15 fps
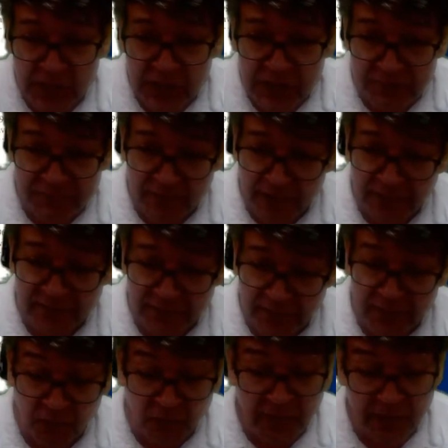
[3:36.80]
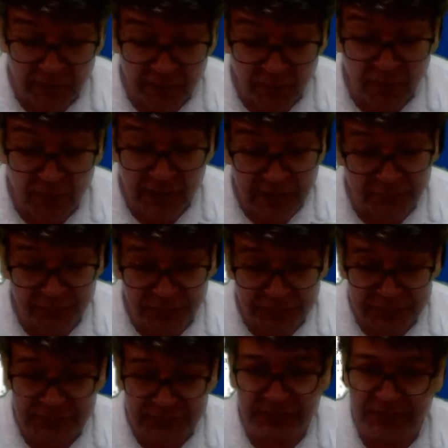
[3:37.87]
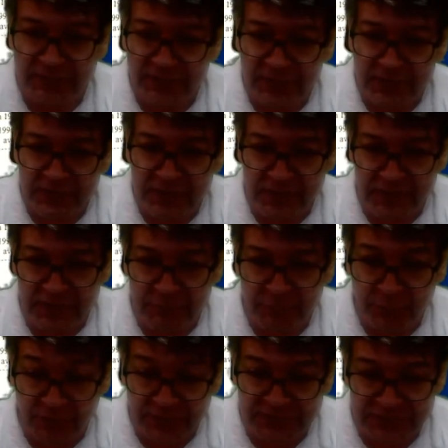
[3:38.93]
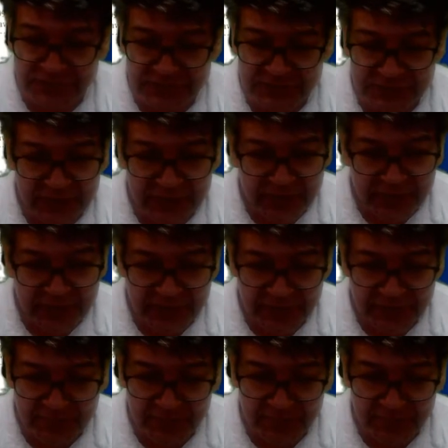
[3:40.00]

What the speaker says: the fact that on average, the prices in the